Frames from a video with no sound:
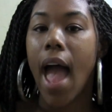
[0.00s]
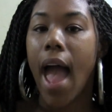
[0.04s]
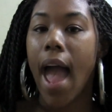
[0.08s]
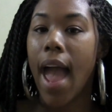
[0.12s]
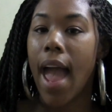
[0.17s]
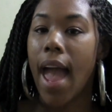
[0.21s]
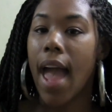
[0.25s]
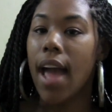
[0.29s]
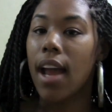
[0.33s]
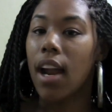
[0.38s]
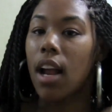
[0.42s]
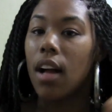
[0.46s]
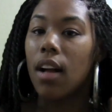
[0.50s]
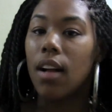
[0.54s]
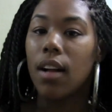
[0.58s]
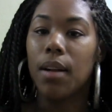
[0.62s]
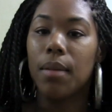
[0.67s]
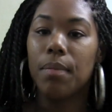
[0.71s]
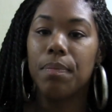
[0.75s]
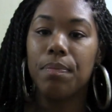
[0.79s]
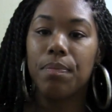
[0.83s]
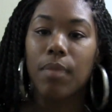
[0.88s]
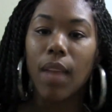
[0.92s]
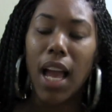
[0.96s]

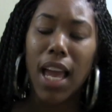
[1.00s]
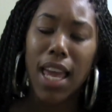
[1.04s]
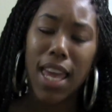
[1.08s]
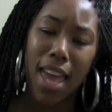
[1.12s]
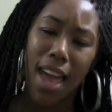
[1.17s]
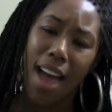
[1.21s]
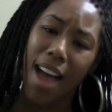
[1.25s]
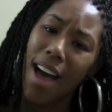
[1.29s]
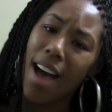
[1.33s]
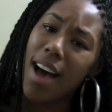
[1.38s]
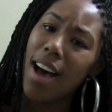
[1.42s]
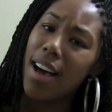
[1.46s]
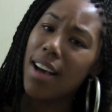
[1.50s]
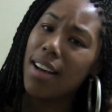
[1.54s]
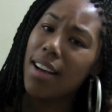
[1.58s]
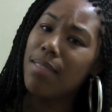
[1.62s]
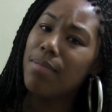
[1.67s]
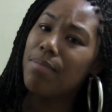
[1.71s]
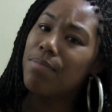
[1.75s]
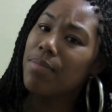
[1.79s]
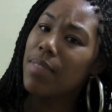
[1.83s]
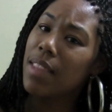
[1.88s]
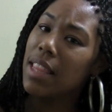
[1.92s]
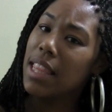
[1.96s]
And
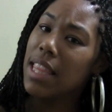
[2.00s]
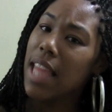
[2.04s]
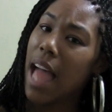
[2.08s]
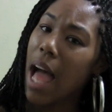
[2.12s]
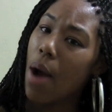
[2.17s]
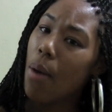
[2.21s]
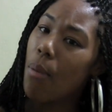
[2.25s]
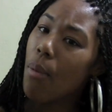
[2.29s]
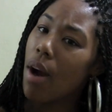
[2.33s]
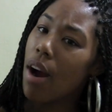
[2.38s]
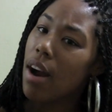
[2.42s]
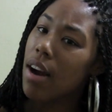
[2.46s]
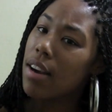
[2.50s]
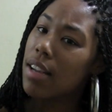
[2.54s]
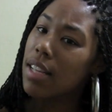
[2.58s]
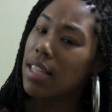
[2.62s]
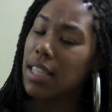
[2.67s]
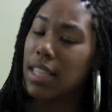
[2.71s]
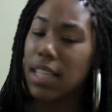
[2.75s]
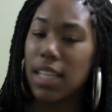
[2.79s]
yeah, that works.